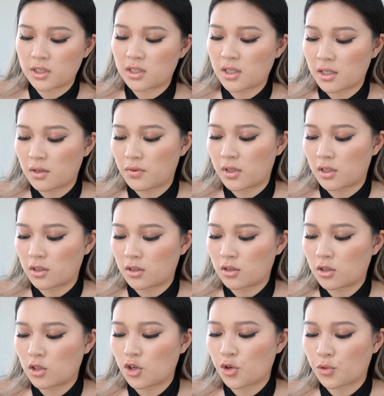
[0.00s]
It's not even a
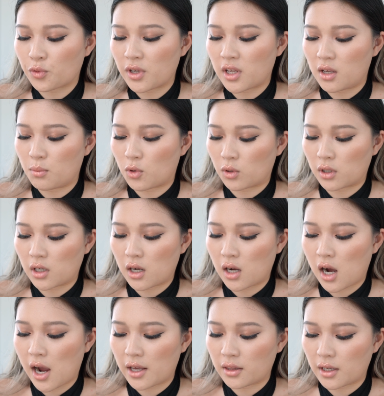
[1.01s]
cream or a
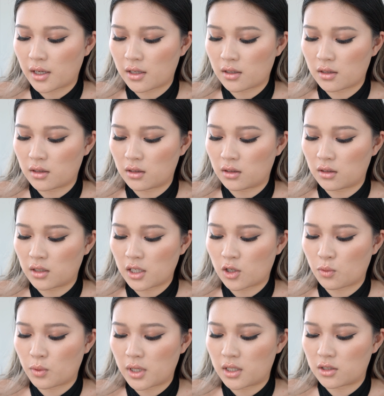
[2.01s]
highlight
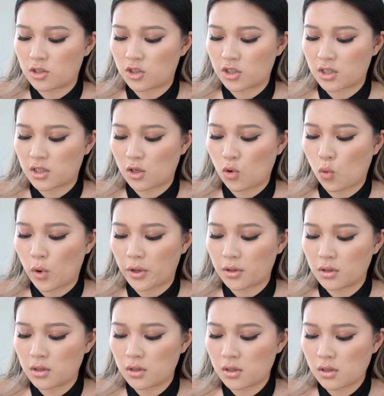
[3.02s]
liquid. It's just the
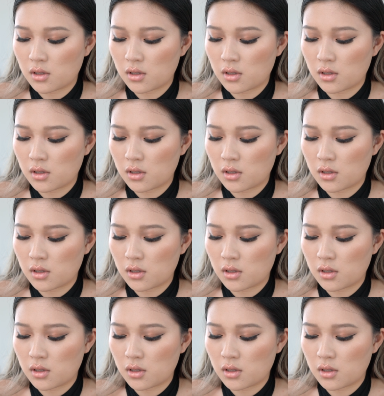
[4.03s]
oil.